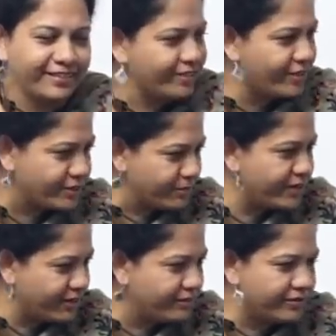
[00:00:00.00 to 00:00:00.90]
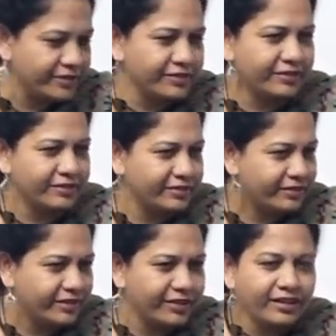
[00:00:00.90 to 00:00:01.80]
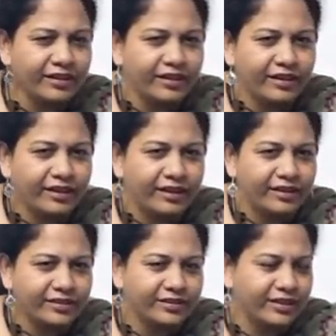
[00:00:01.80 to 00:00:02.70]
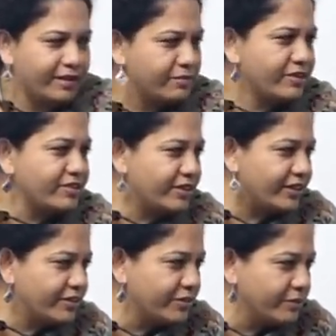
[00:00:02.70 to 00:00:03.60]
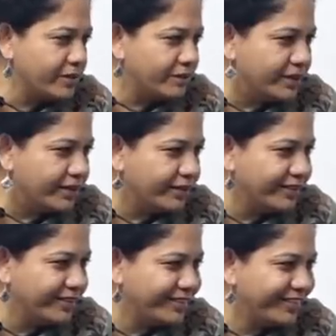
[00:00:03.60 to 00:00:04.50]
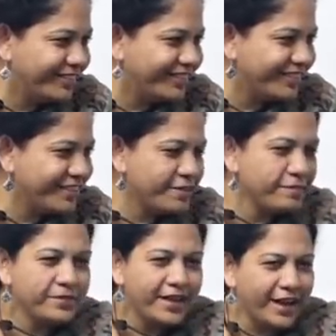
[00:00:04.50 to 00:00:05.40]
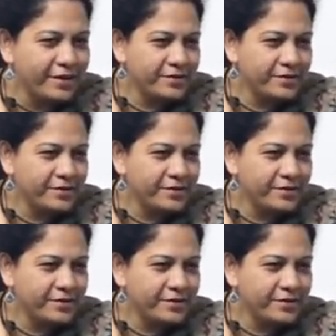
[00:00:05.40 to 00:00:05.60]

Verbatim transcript: Not many of you. Uh, so I'm not talking to you people. I am